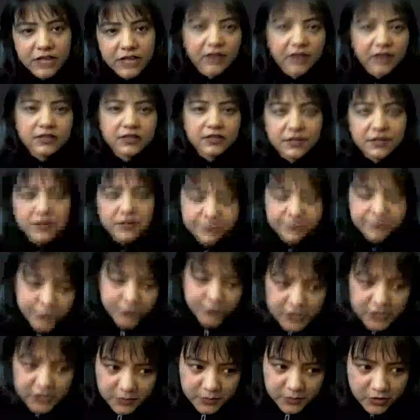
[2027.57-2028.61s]

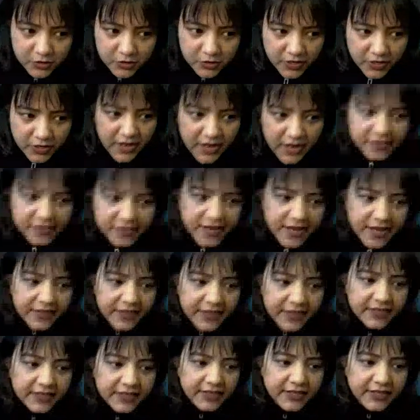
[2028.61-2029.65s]
Uncomfortable. Okay,
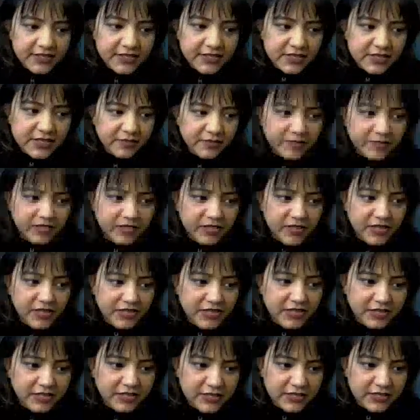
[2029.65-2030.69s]
uncanny is something
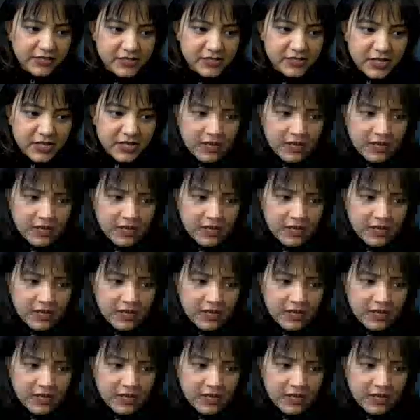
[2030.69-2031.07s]
that is